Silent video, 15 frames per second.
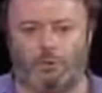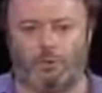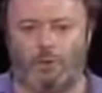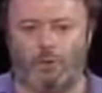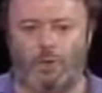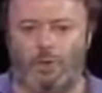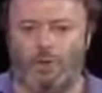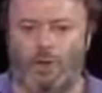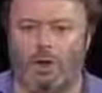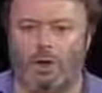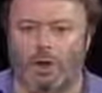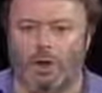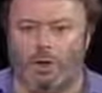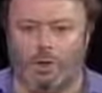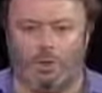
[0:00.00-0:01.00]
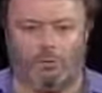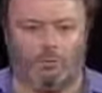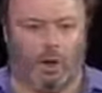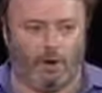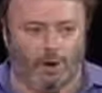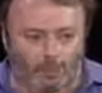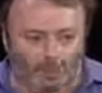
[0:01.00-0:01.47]
his role in the
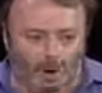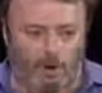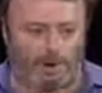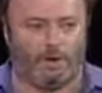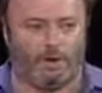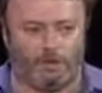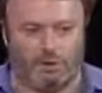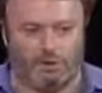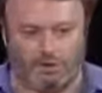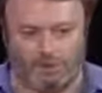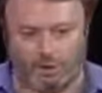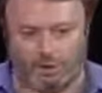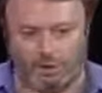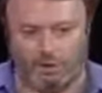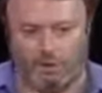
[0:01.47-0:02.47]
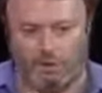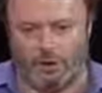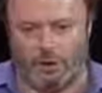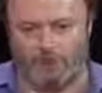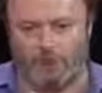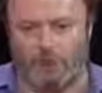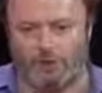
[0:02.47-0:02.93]
very belated supervision of the
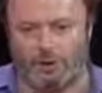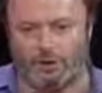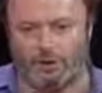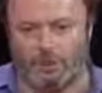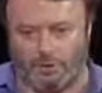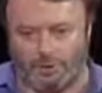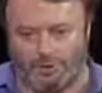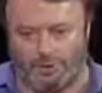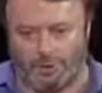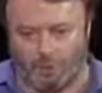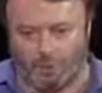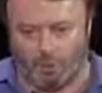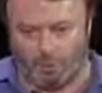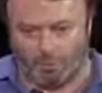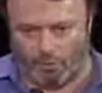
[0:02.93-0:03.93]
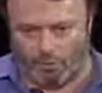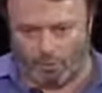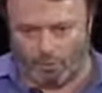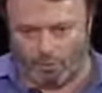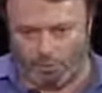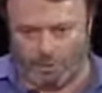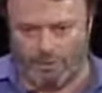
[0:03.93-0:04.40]
independence of East Timor from
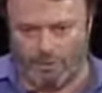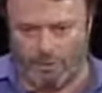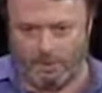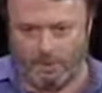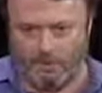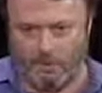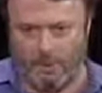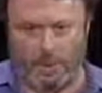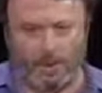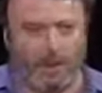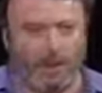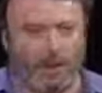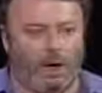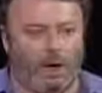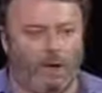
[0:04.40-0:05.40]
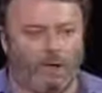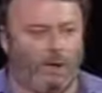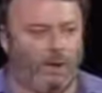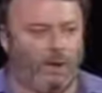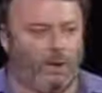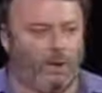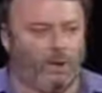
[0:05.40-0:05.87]
Indonesia and
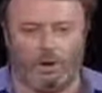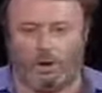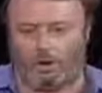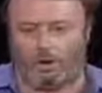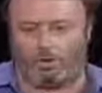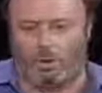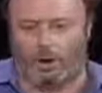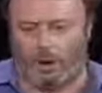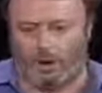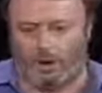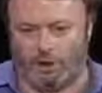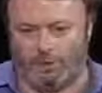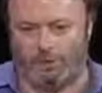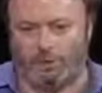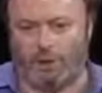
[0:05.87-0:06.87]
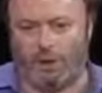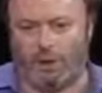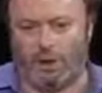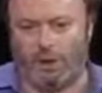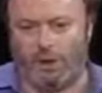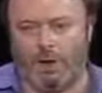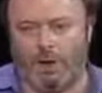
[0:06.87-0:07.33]
the holding of a free election
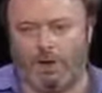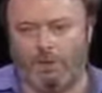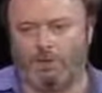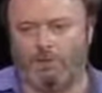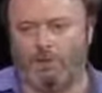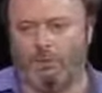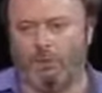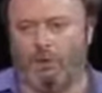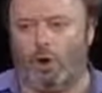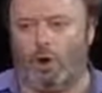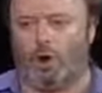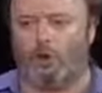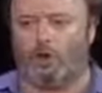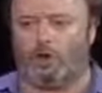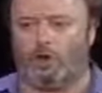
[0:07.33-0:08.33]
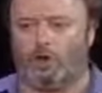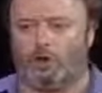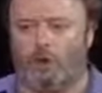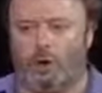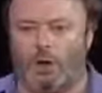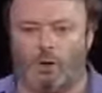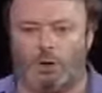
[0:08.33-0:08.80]
in East Timor. And the
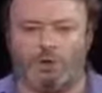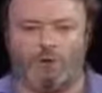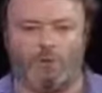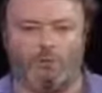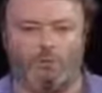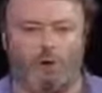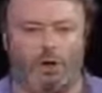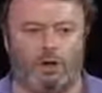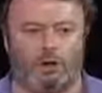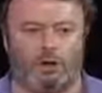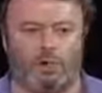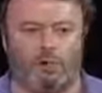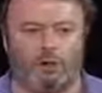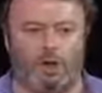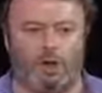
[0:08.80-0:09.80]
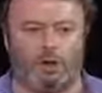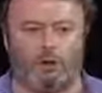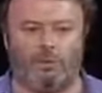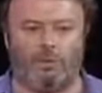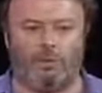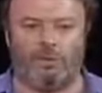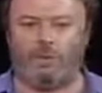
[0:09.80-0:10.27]
jihadists who murdered him put out a
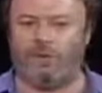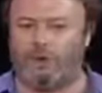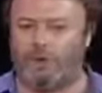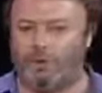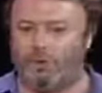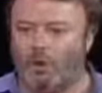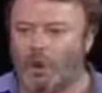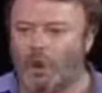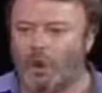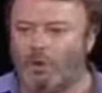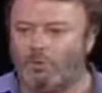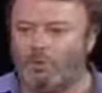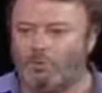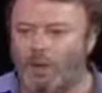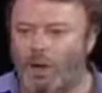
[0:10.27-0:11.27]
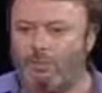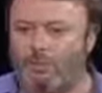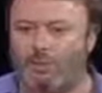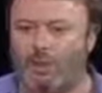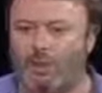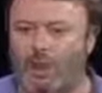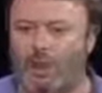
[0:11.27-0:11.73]
communique saying, we have today
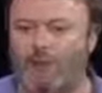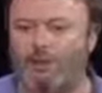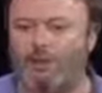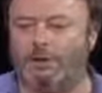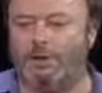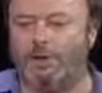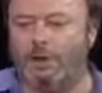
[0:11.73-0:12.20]
put an end